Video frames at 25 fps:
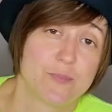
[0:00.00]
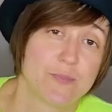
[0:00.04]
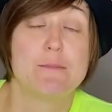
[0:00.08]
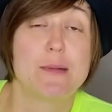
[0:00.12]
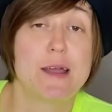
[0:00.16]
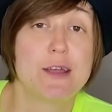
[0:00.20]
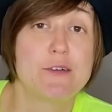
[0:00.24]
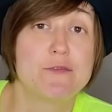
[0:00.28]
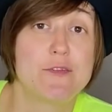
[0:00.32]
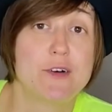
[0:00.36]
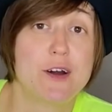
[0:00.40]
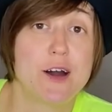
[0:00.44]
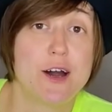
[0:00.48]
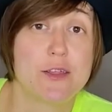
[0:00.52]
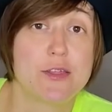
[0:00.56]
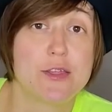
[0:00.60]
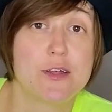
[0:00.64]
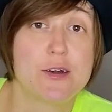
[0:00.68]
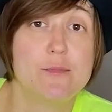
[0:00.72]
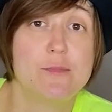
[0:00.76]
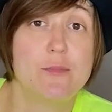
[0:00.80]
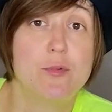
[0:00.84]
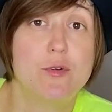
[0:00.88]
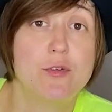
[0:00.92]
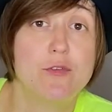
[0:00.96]
My
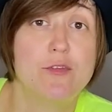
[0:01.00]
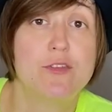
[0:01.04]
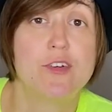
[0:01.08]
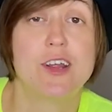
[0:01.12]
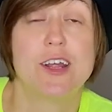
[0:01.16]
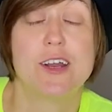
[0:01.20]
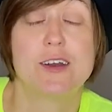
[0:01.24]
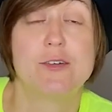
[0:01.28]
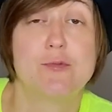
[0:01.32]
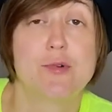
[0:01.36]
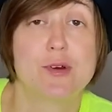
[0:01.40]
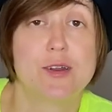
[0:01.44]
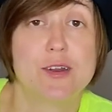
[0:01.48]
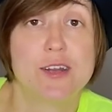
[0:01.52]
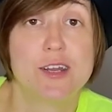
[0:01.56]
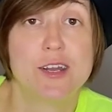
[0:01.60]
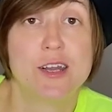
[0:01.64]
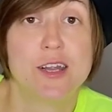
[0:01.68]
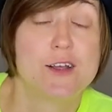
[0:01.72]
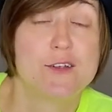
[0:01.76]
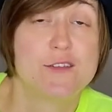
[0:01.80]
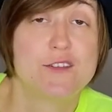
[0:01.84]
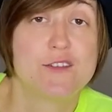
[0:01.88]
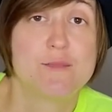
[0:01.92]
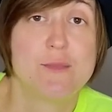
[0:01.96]
father moved in with
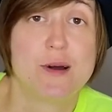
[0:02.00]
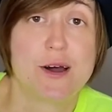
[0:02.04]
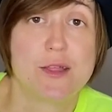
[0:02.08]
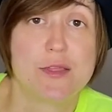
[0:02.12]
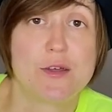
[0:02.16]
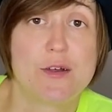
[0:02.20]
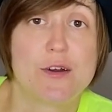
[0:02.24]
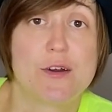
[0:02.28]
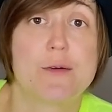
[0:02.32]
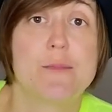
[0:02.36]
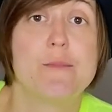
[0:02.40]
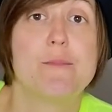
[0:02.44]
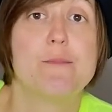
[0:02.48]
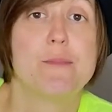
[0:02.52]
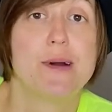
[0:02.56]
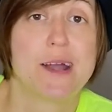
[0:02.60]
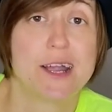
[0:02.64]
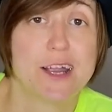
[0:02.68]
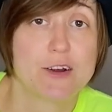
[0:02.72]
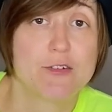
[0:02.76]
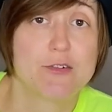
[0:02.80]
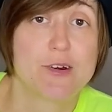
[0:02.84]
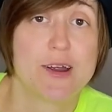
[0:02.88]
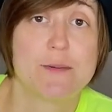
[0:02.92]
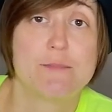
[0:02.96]
his mother, my
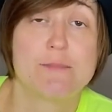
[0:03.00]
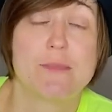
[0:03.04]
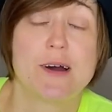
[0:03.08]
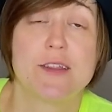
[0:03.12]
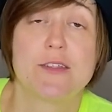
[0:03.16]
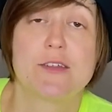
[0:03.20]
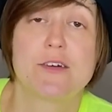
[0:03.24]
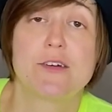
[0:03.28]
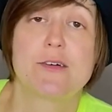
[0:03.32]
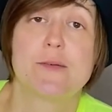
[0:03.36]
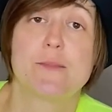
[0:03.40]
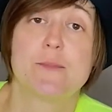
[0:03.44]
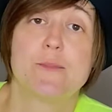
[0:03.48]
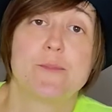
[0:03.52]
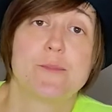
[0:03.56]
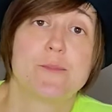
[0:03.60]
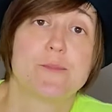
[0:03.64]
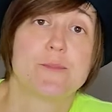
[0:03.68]
grandmother,